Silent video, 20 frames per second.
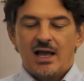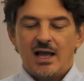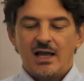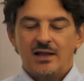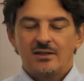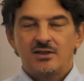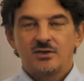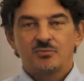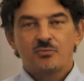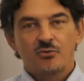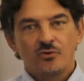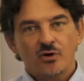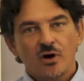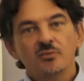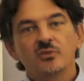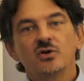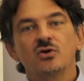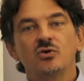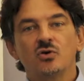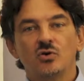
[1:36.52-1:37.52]
And the
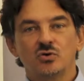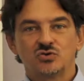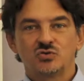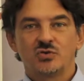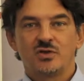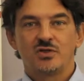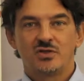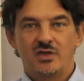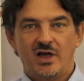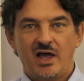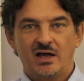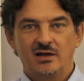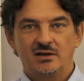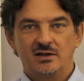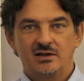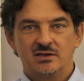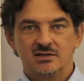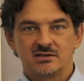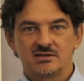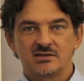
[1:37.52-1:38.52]
problem that goes with
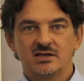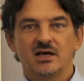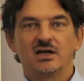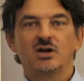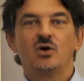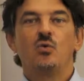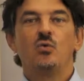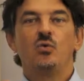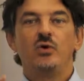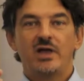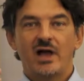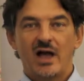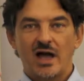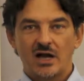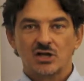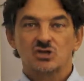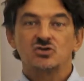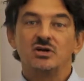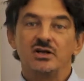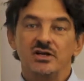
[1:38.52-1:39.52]
that is that we
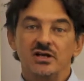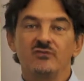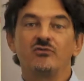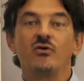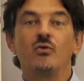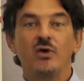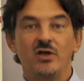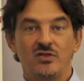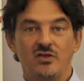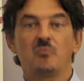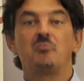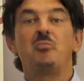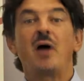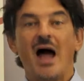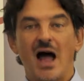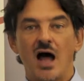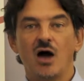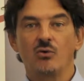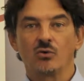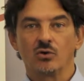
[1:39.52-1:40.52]
actually give away the
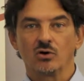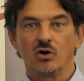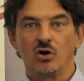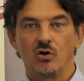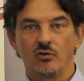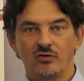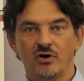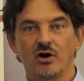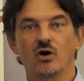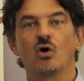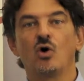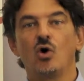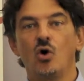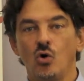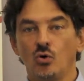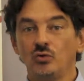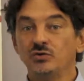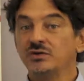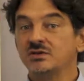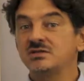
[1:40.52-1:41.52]
power of our
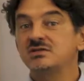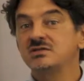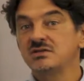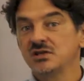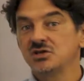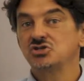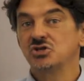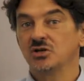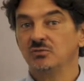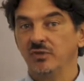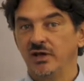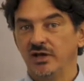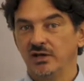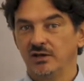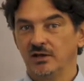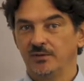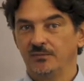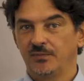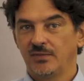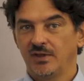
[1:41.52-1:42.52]
own
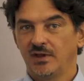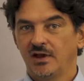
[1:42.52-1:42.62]
decision-making,